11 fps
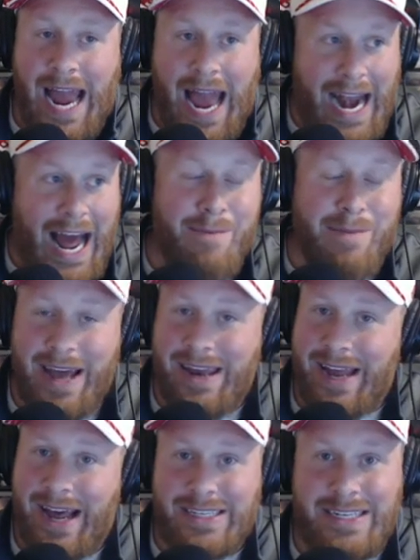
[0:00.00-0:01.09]
and I might
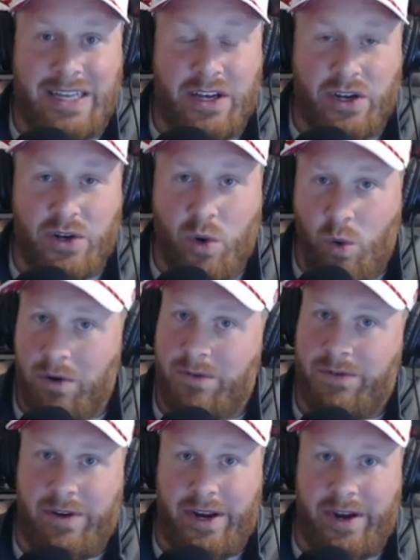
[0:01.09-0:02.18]
not see the court
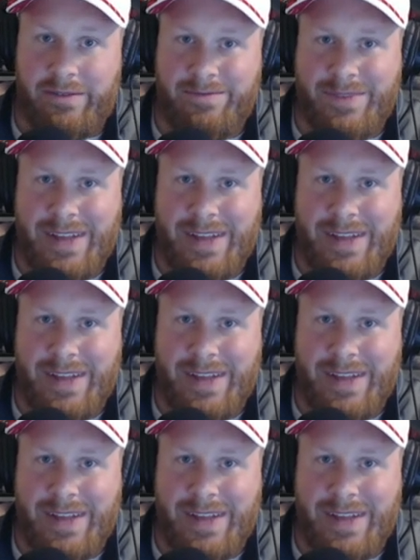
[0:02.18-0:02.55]
for a year.